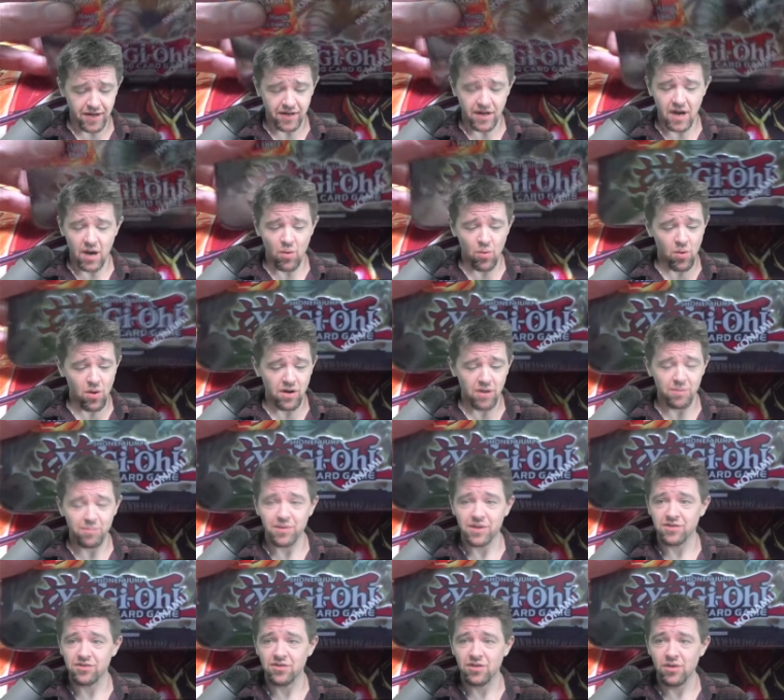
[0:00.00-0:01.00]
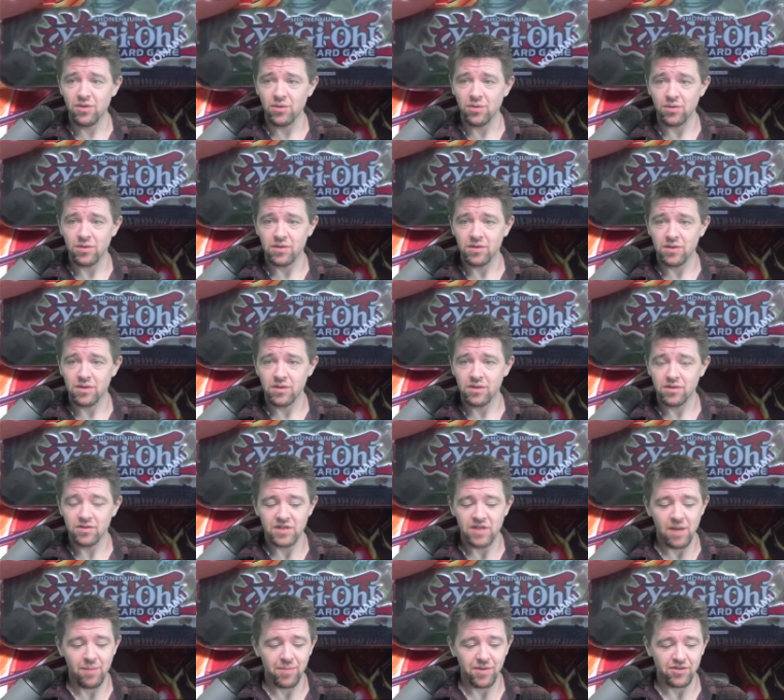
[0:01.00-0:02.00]
not one, but two
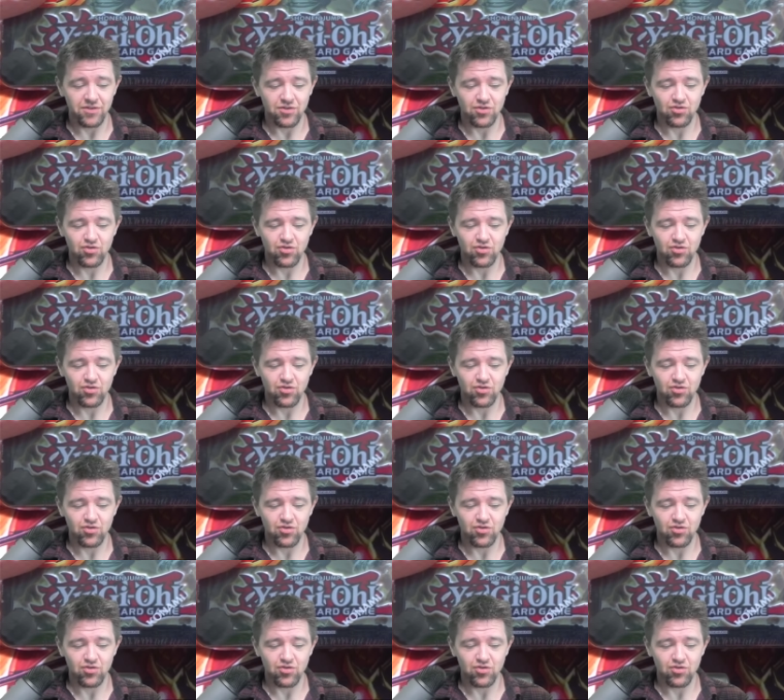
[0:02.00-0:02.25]
Tempest